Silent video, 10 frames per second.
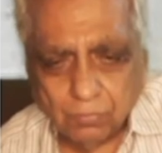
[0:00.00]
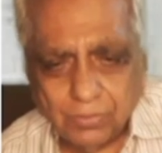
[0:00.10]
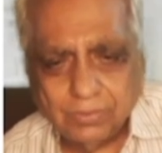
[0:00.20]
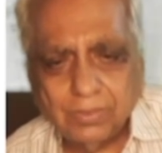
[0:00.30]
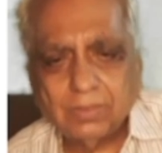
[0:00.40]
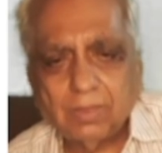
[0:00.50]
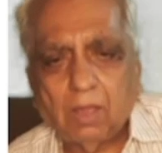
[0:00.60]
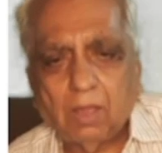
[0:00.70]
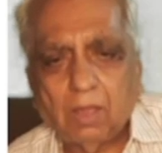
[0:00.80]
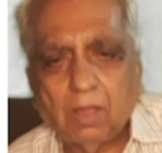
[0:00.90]
is how
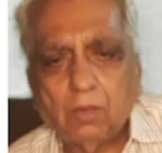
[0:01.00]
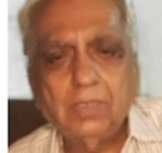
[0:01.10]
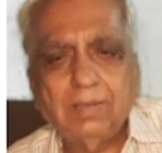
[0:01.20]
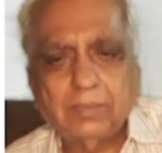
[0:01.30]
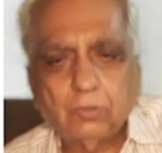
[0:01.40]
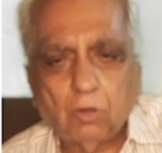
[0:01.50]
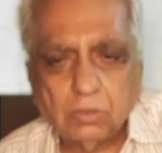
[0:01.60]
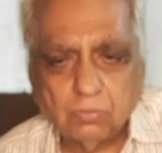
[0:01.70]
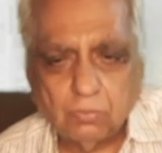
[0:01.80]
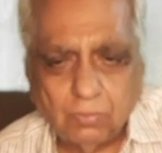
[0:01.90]
electrons
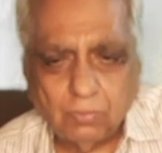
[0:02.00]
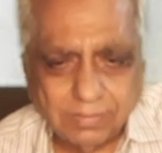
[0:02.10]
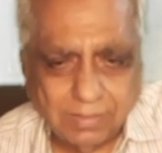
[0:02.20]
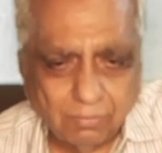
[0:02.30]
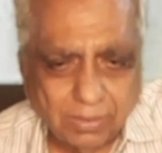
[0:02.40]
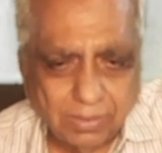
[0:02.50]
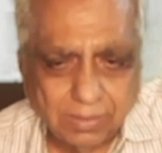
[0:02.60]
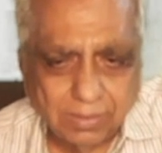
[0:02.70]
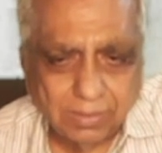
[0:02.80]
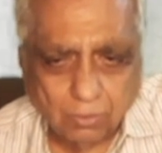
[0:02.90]
fills the various
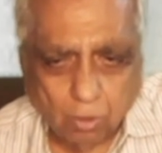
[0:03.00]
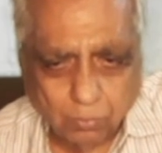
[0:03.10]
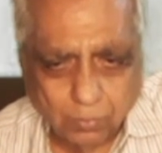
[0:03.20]
orbits.